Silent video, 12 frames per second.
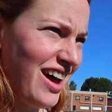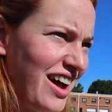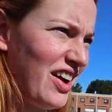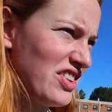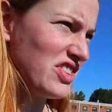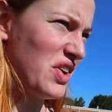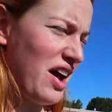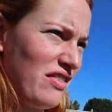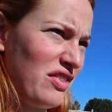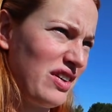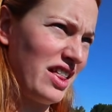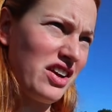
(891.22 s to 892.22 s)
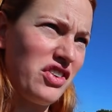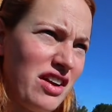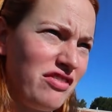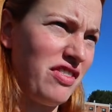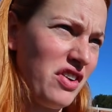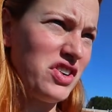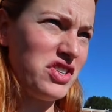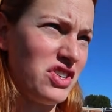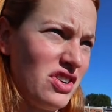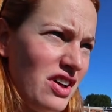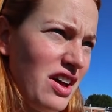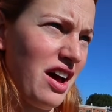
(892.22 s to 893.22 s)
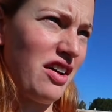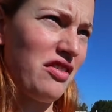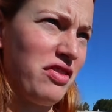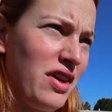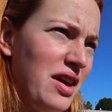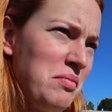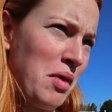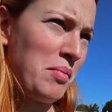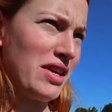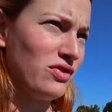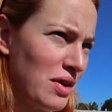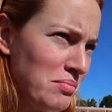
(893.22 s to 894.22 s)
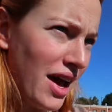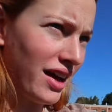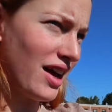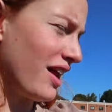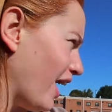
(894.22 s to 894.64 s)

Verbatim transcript: I also have a really great photo shoot of my best friend Becca and